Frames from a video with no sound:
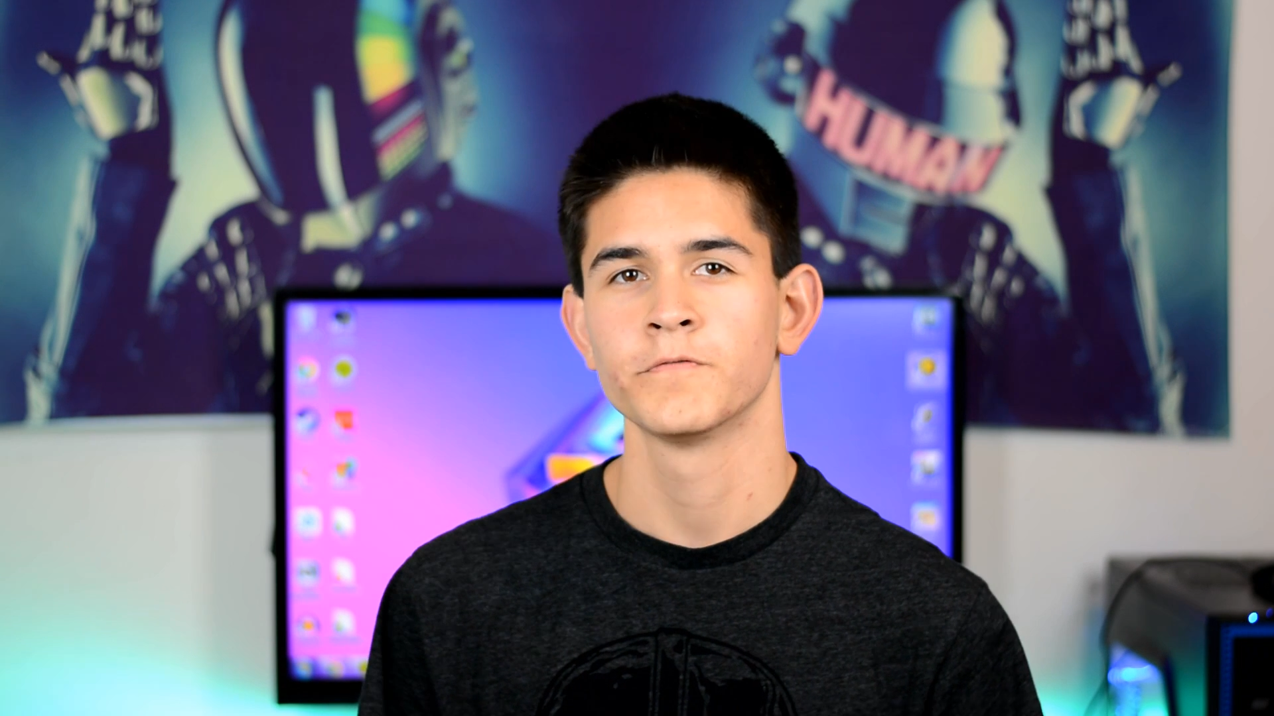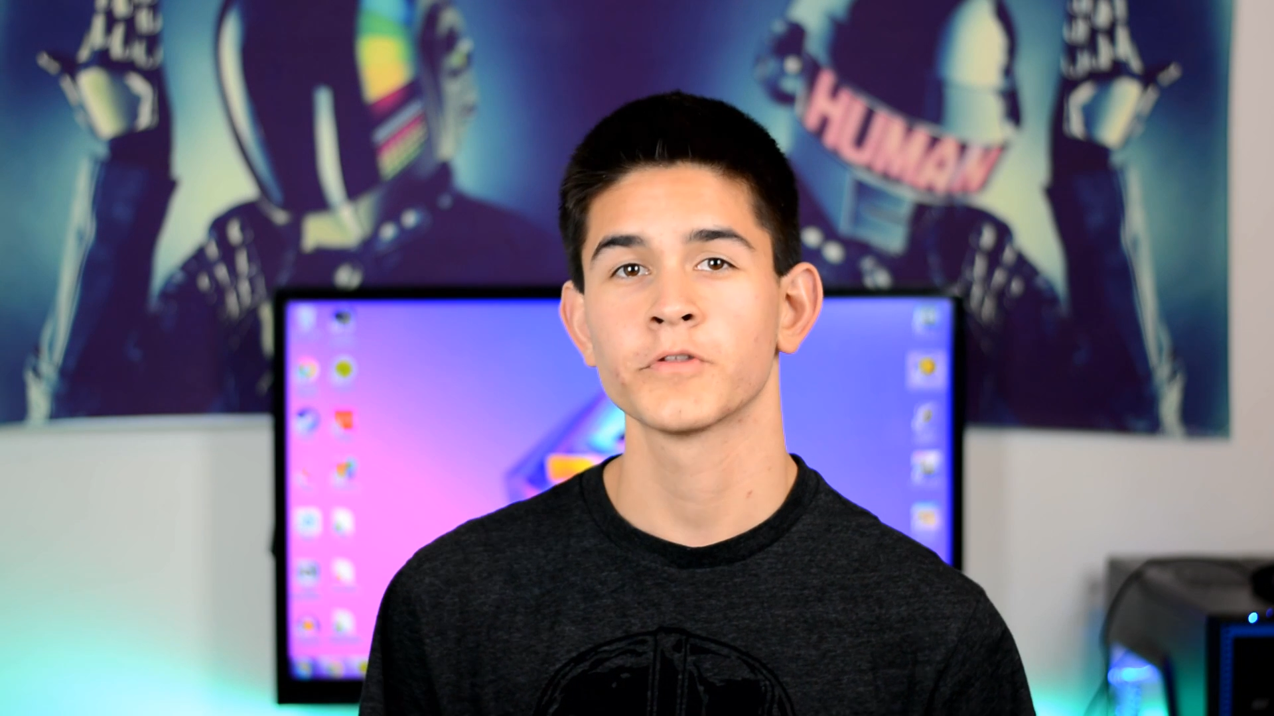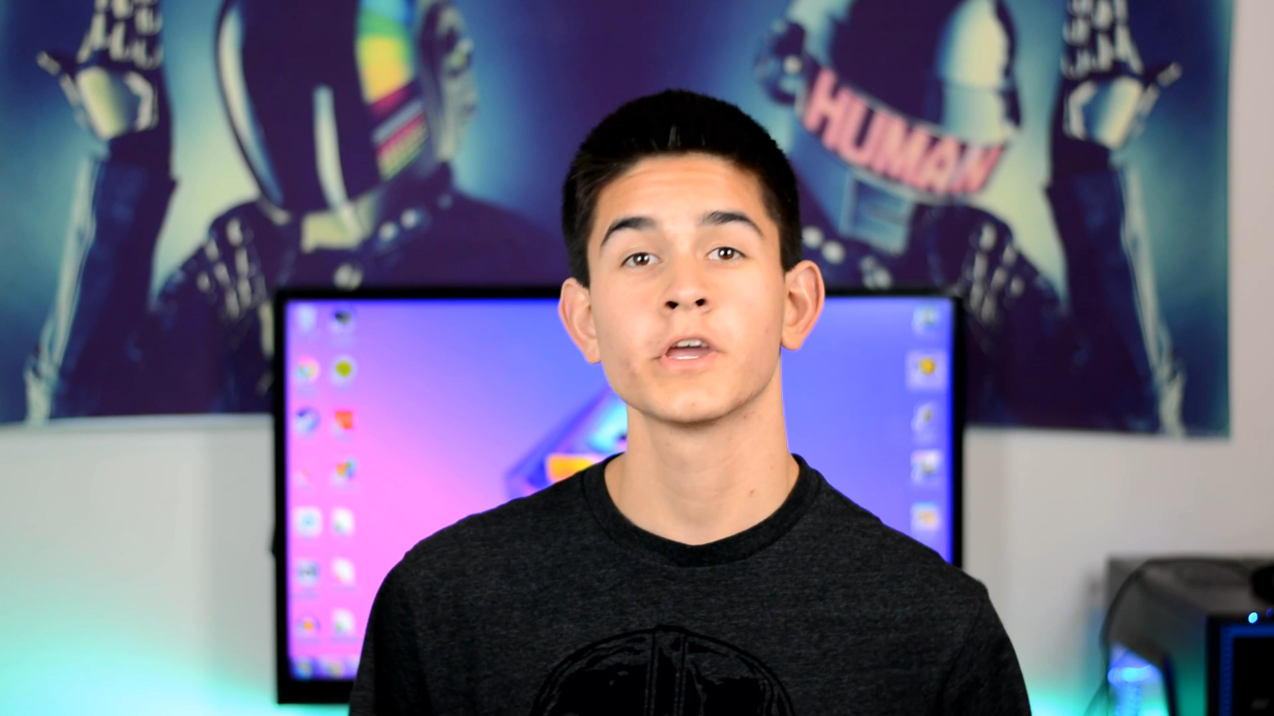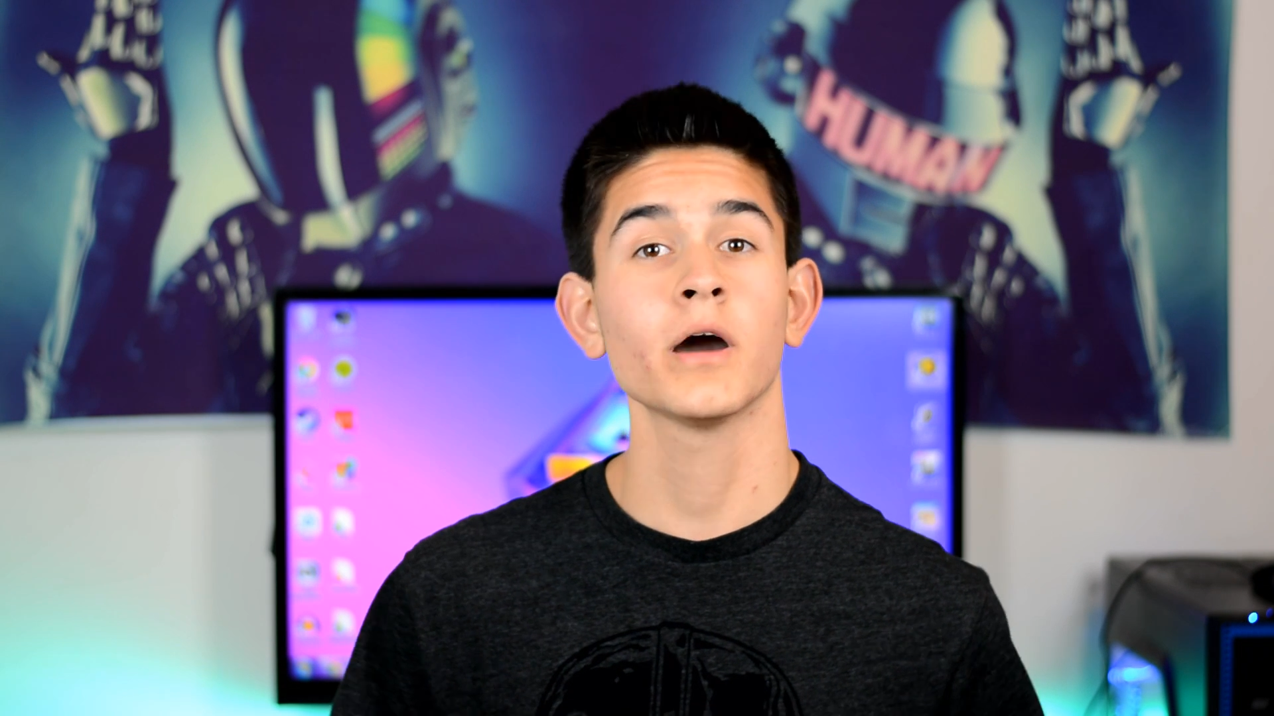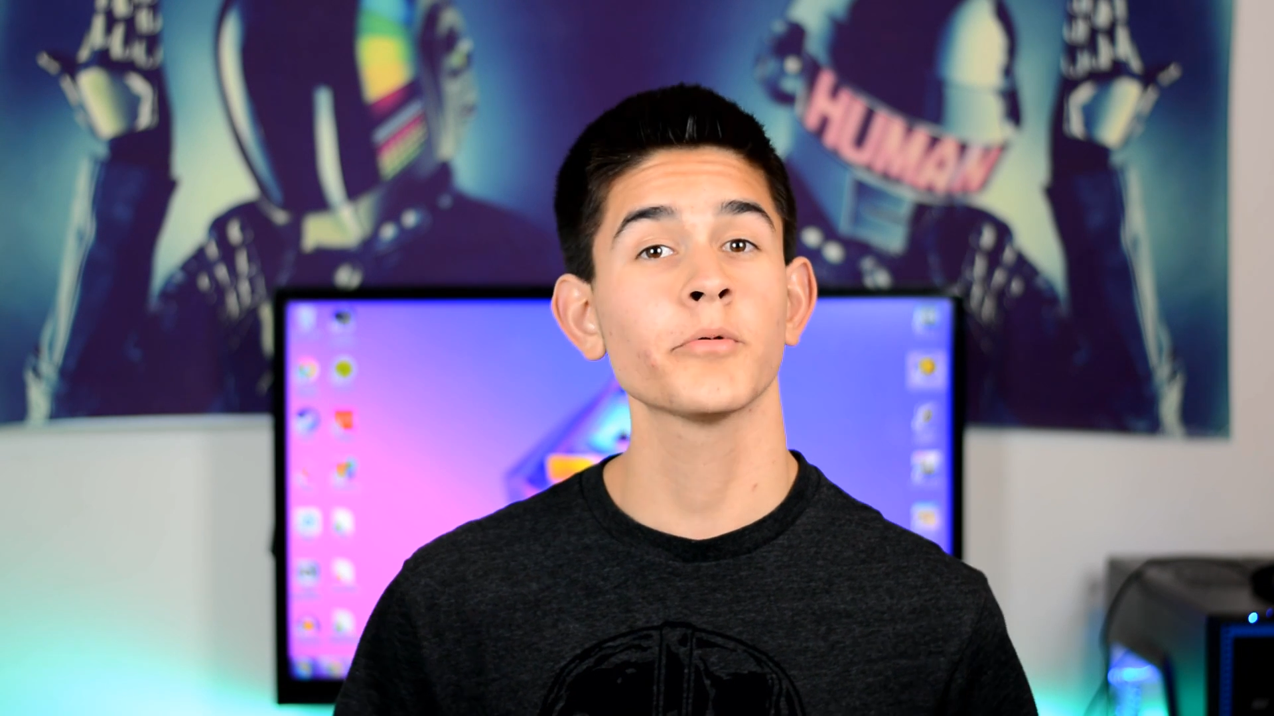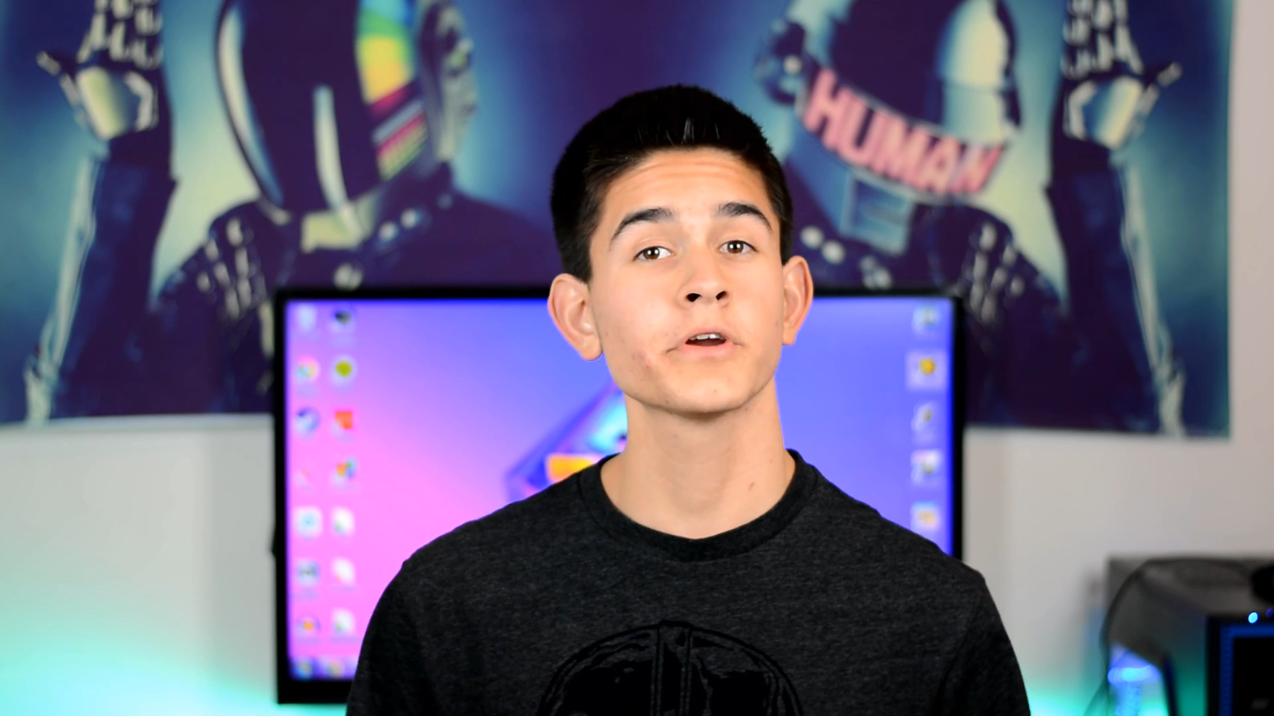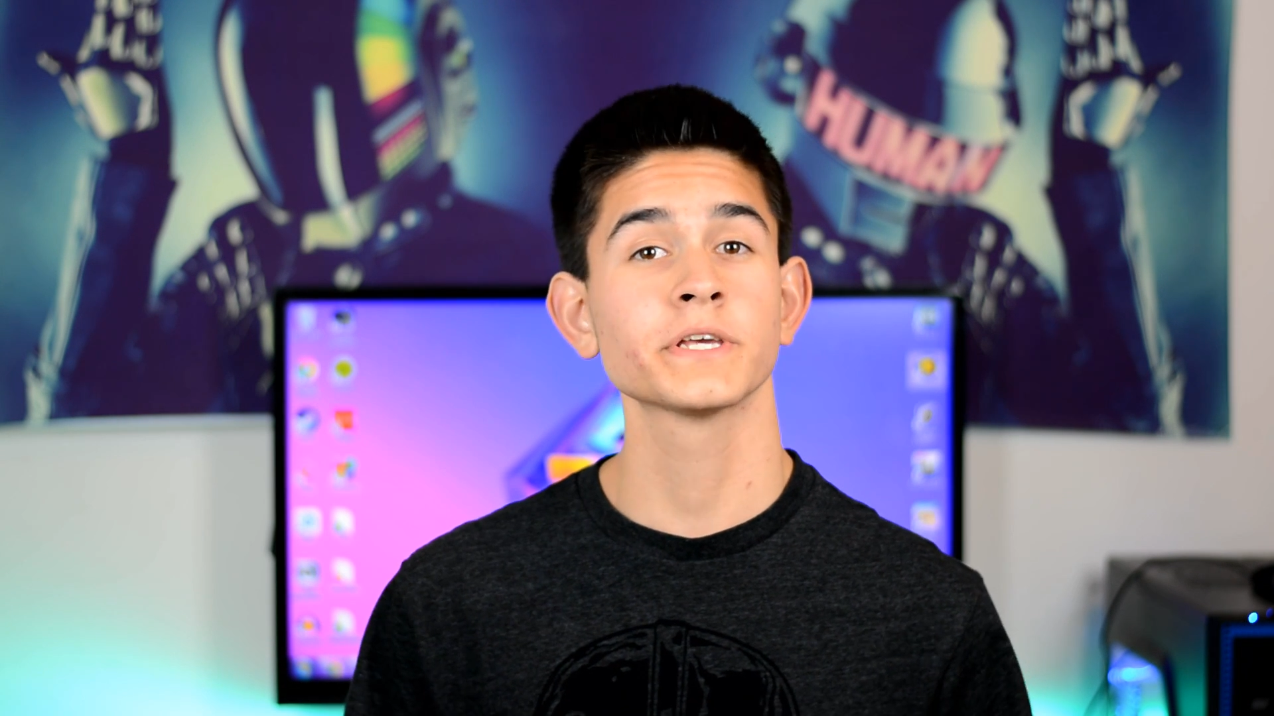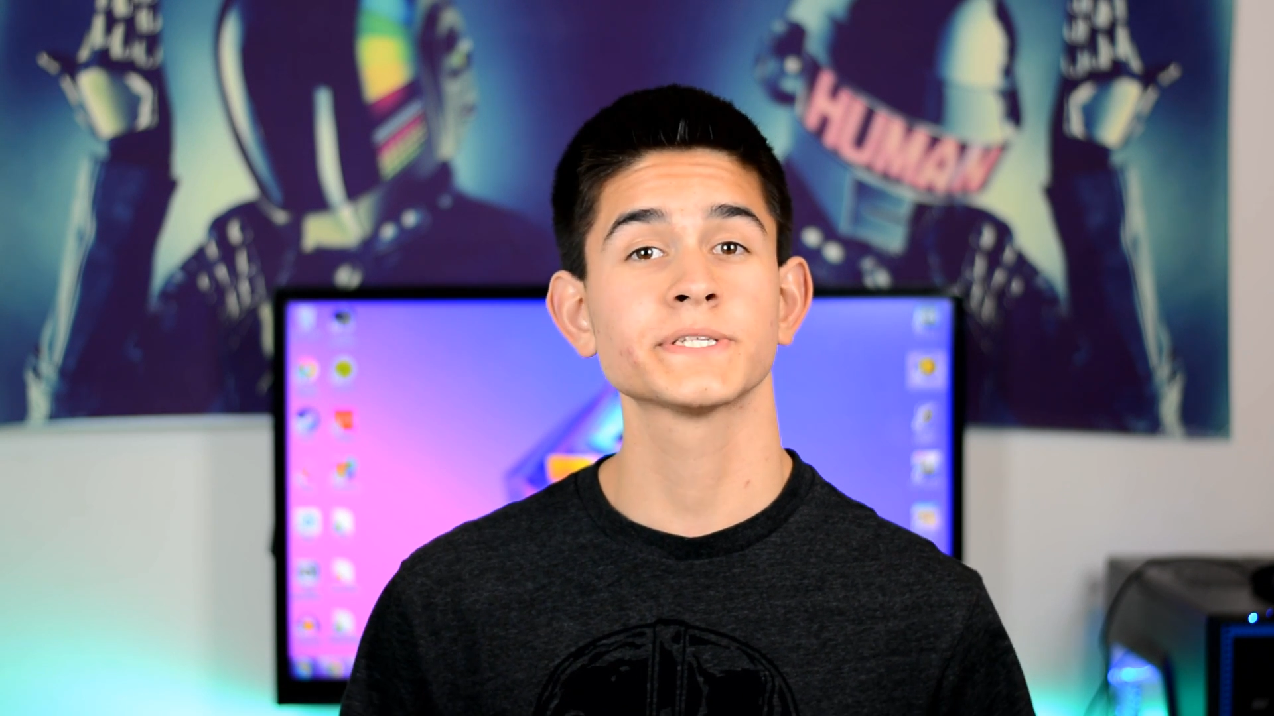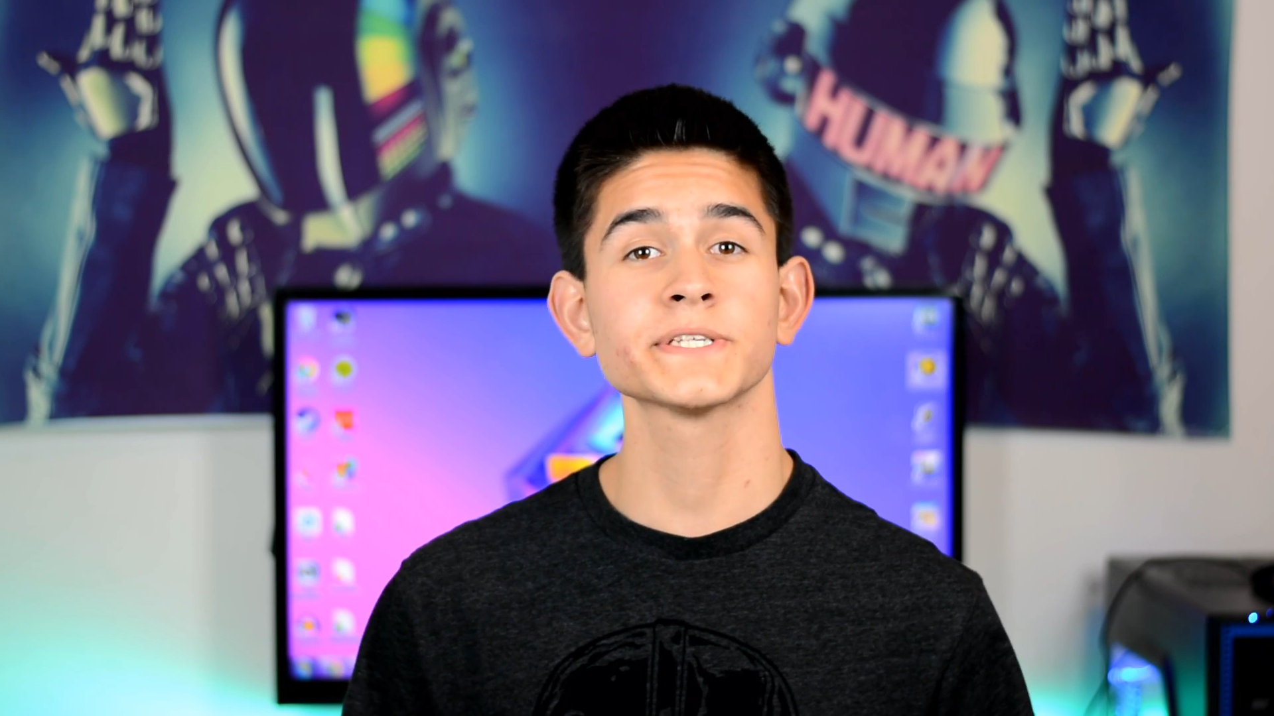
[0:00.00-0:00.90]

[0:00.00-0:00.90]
For the operating